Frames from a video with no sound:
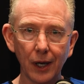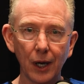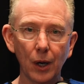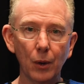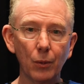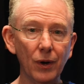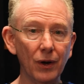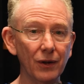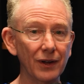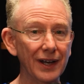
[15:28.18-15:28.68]

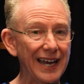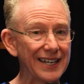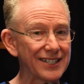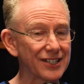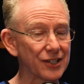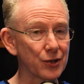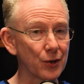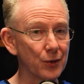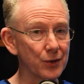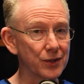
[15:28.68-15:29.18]
Well, as
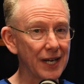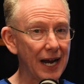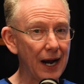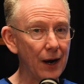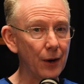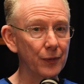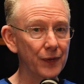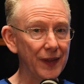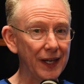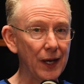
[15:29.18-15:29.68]
it turns
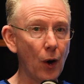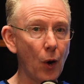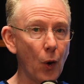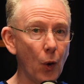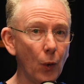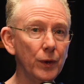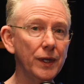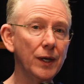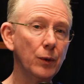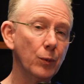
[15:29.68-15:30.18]
out, the
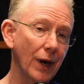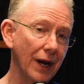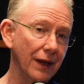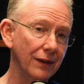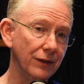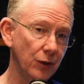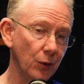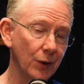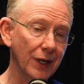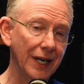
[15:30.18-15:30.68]
only way
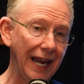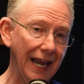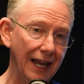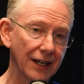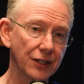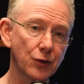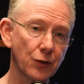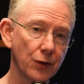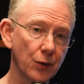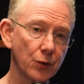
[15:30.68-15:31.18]
you can
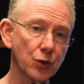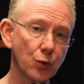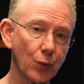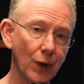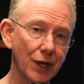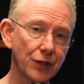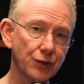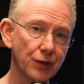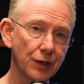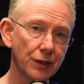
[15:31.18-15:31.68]
answer those
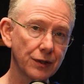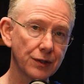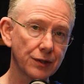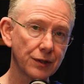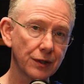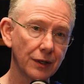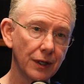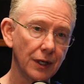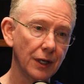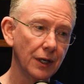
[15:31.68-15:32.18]
questions
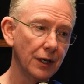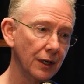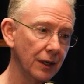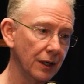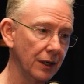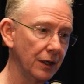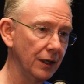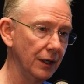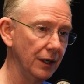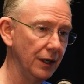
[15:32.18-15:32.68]

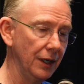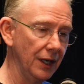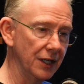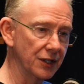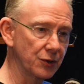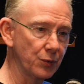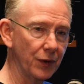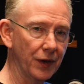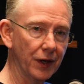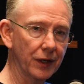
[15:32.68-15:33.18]

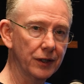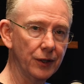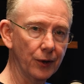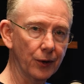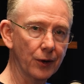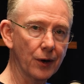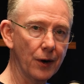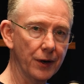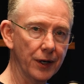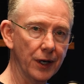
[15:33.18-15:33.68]
is with a
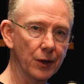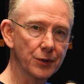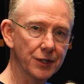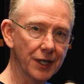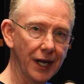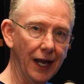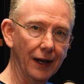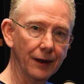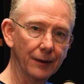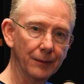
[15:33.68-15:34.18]
ClearCardio
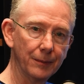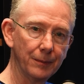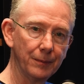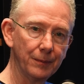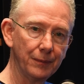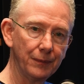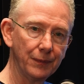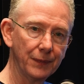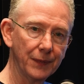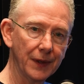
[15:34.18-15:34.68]
scan.
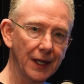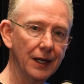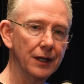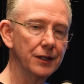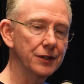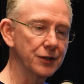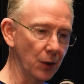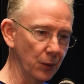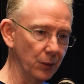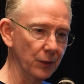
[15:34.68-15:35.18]

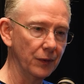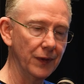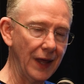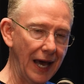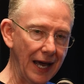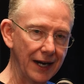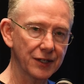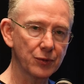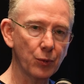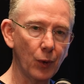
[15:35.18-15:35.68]
So
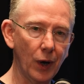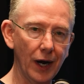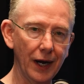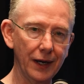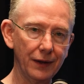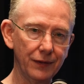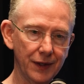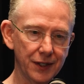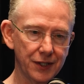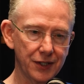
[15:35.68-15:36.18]
that is why.
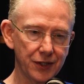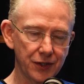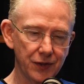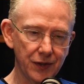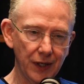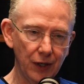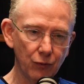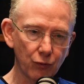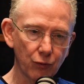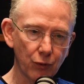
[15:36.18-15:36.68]
This is
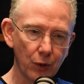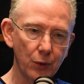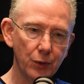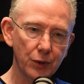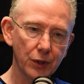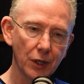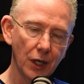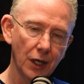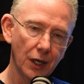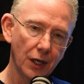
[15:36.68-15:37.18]
the root
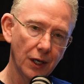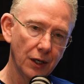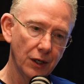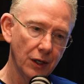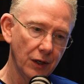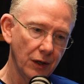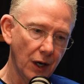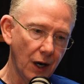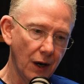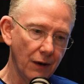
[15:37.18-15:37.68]

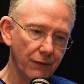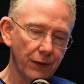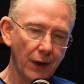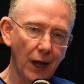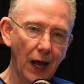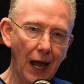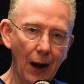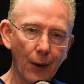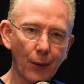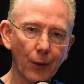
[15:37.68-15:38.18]
of
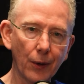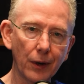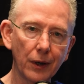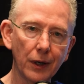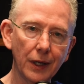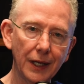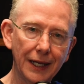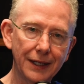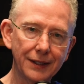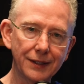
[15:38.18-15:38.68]
our
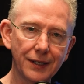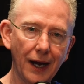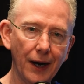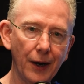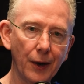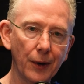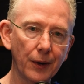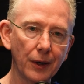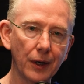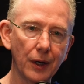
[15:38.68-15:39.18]

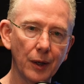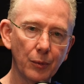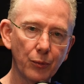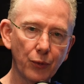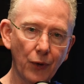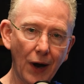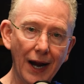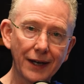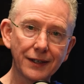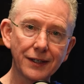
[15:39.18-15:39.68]
entire
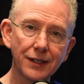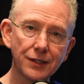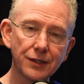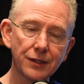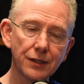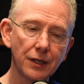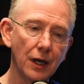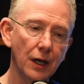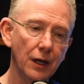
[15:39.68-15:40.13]
practice,